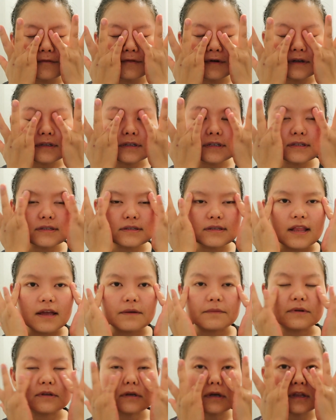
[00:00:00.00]
What is
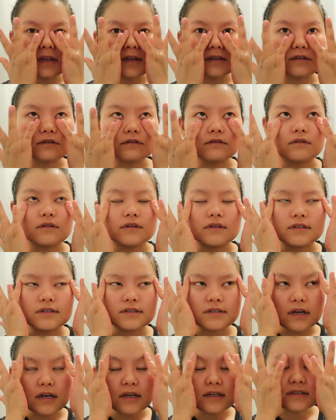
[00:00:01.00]
lemon gonna do
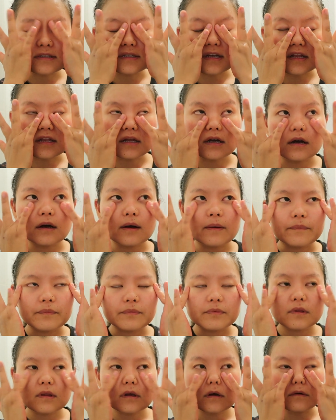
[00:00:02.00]
is it's gonna
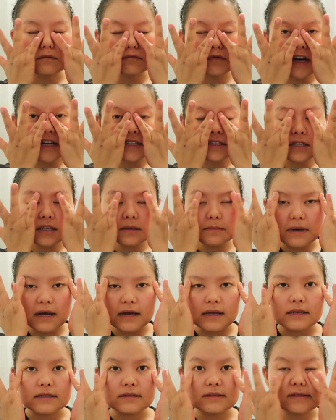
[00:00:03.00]
whiten
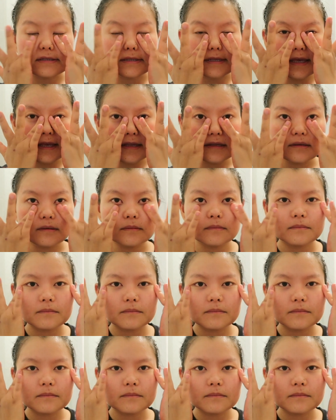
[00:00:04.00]
my skin.